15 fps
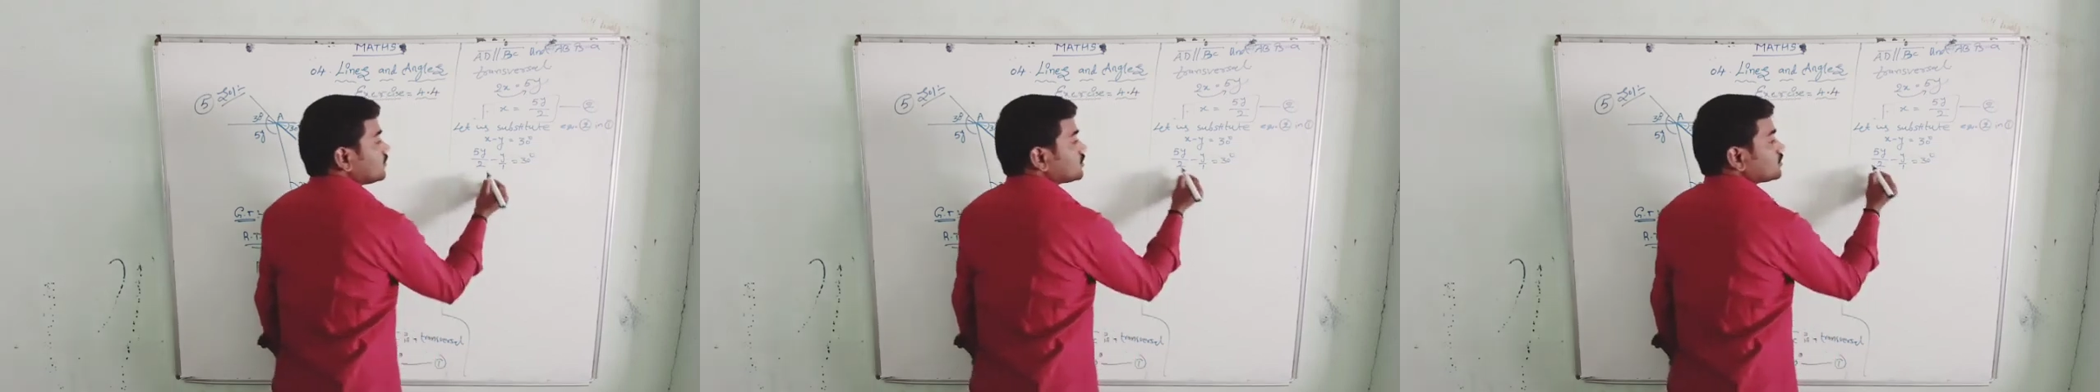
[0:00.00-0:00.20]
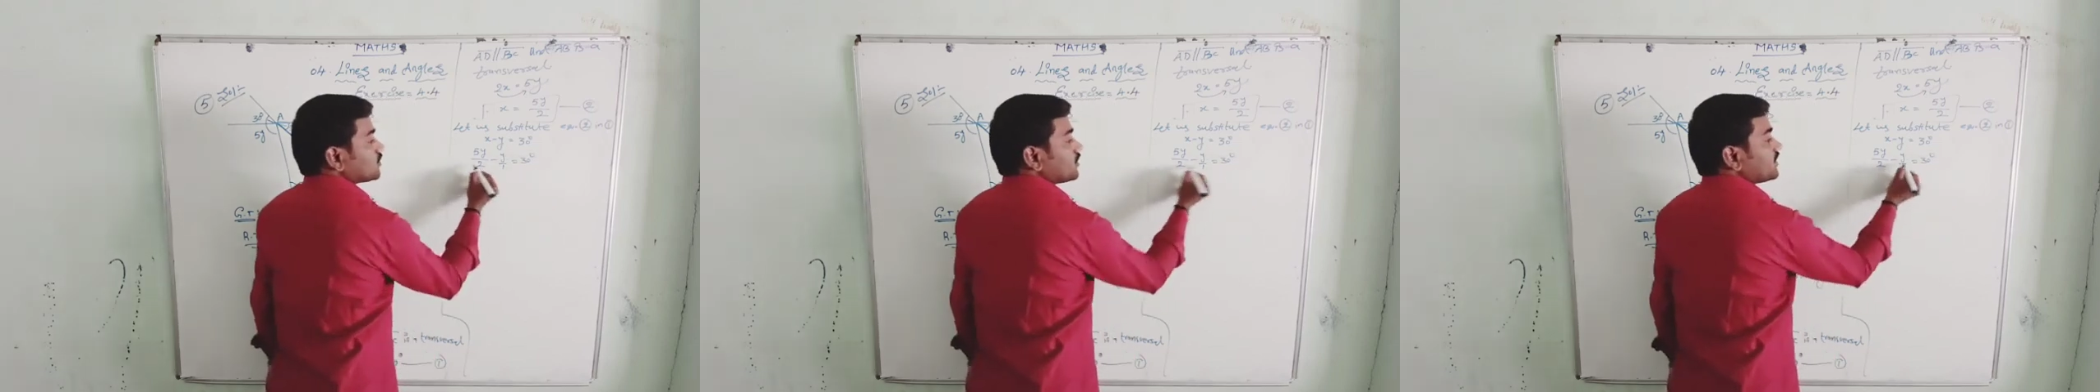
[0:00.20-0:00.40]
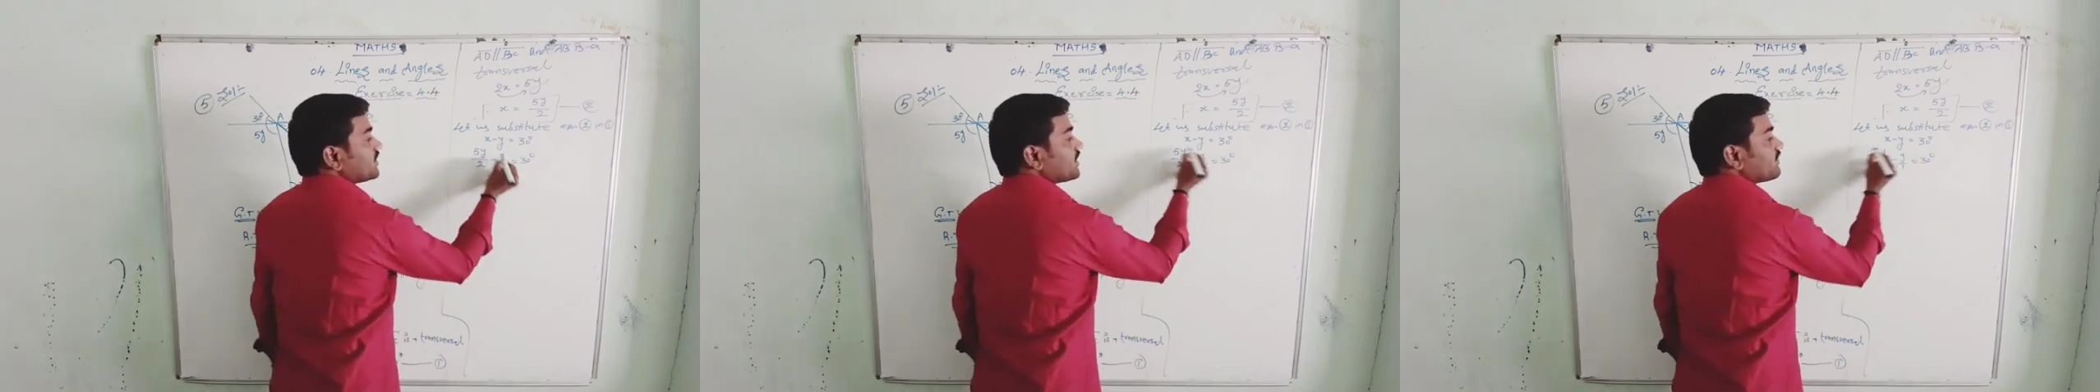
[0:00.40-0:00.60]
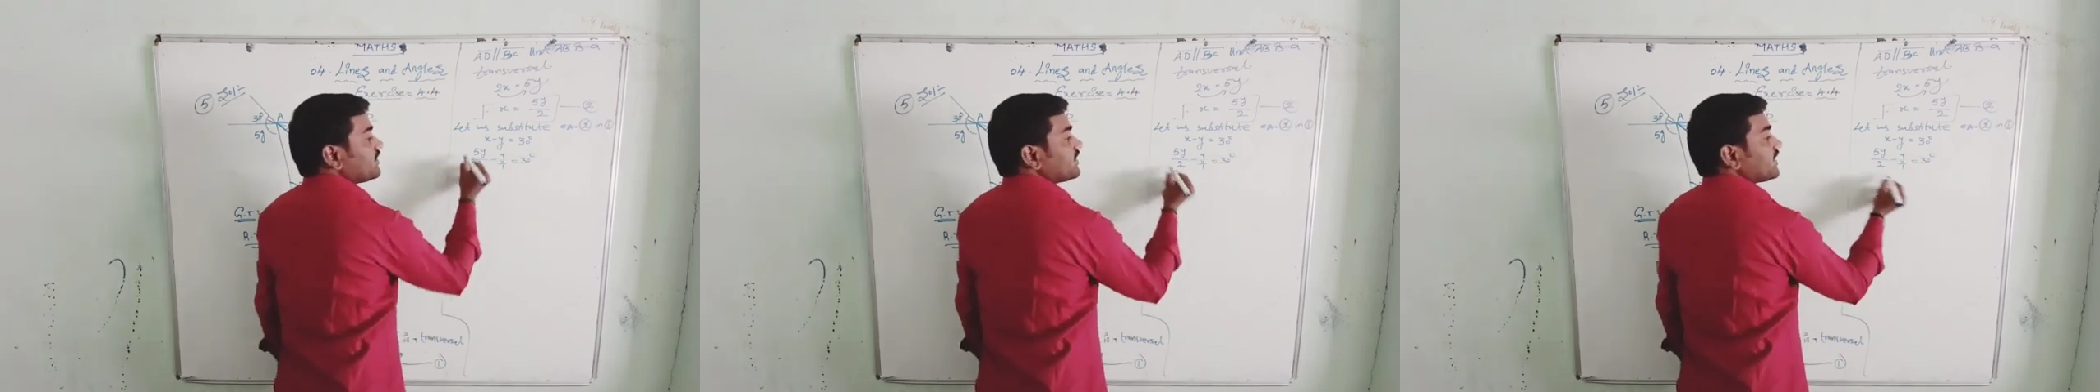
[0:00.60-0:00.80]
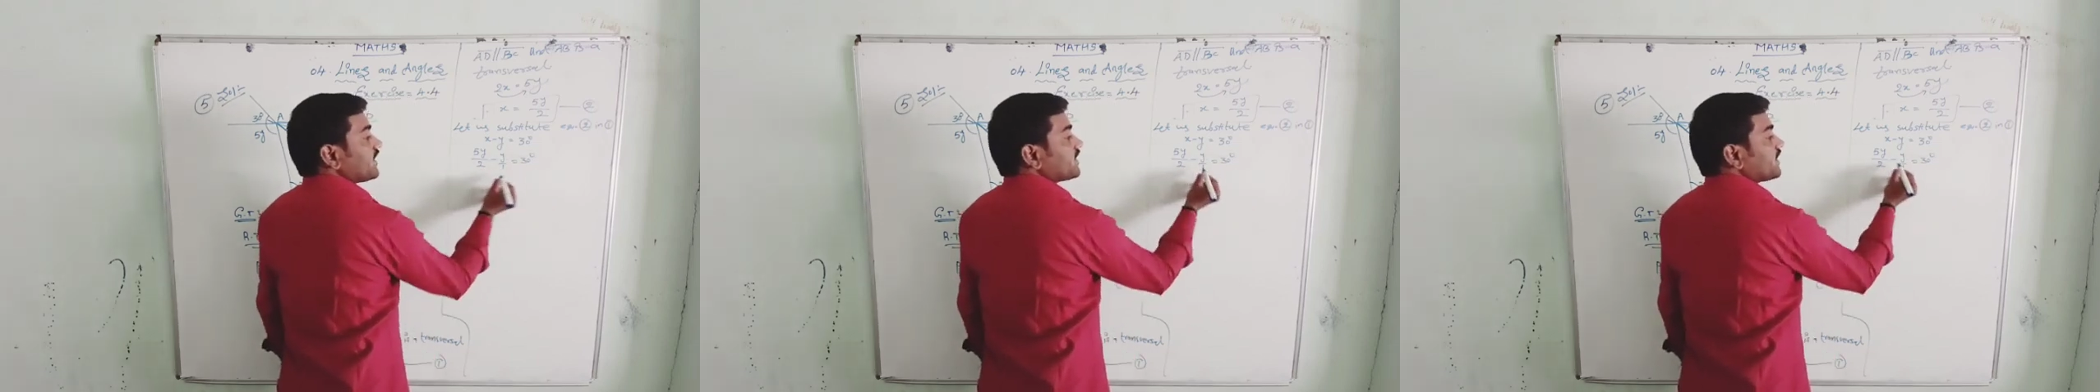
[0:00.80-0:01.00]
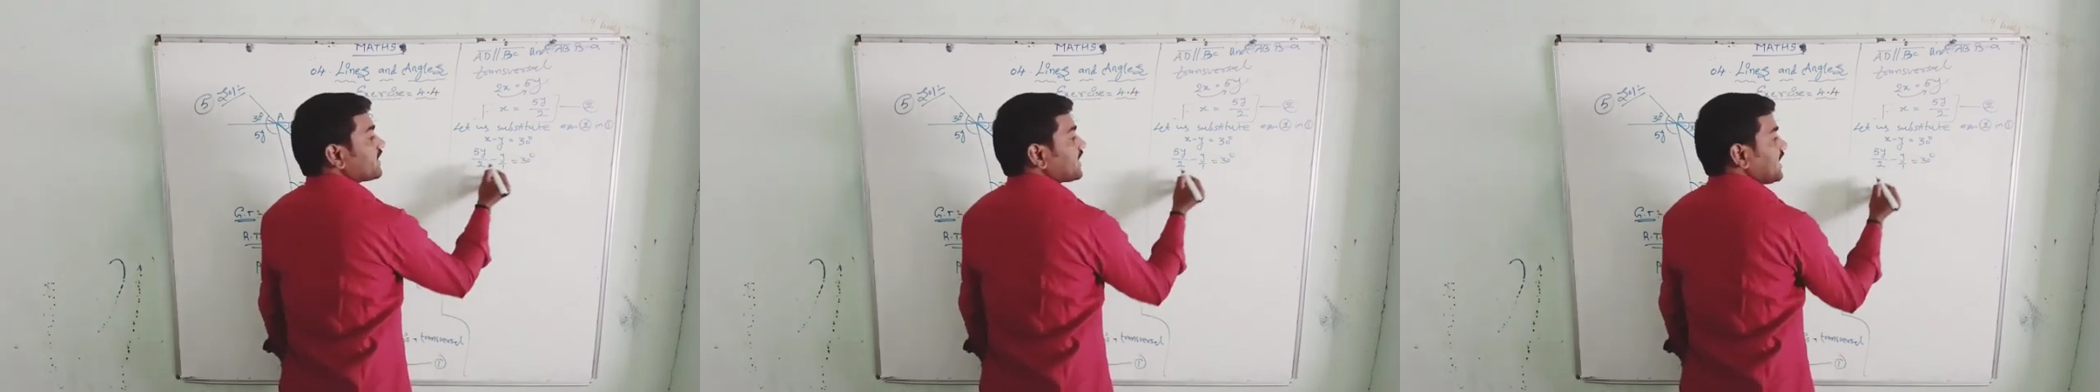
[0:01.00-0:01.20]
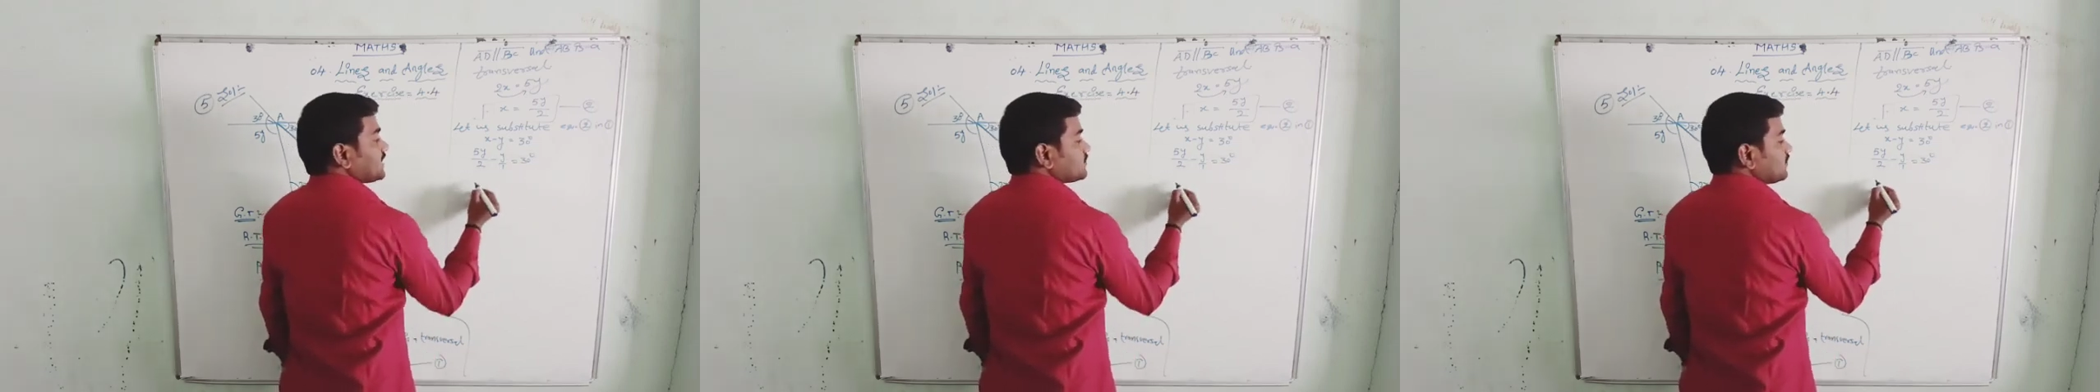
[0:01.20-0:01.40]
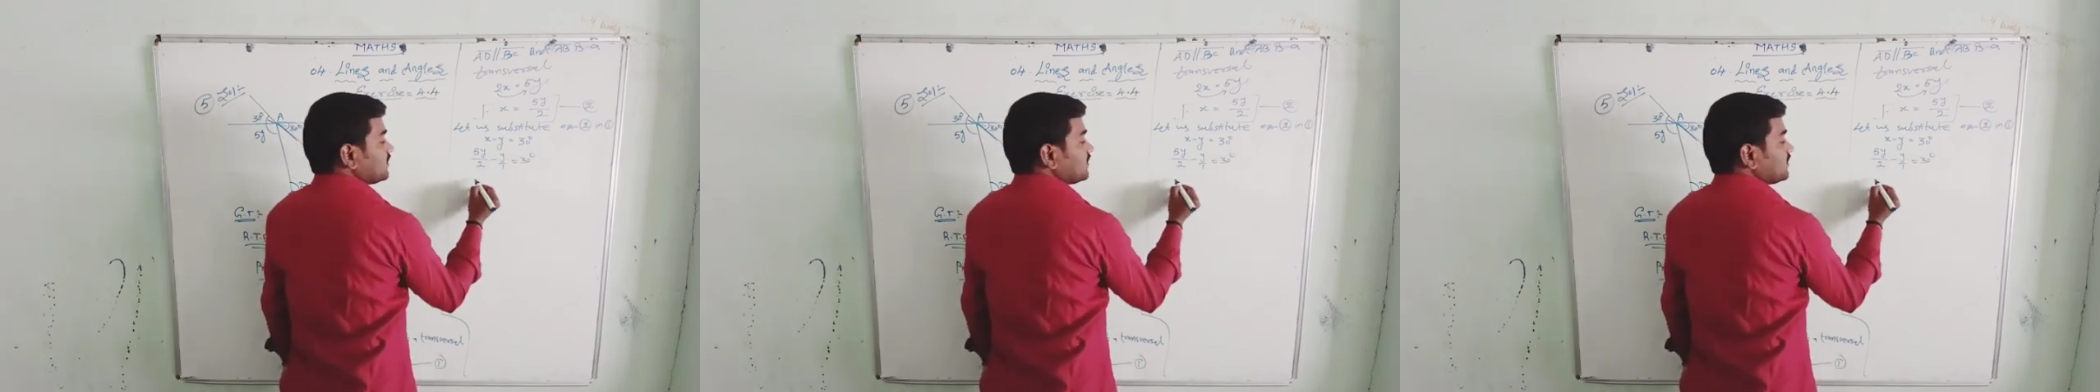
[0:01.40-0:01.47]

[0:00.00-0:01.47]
So here we will take the cross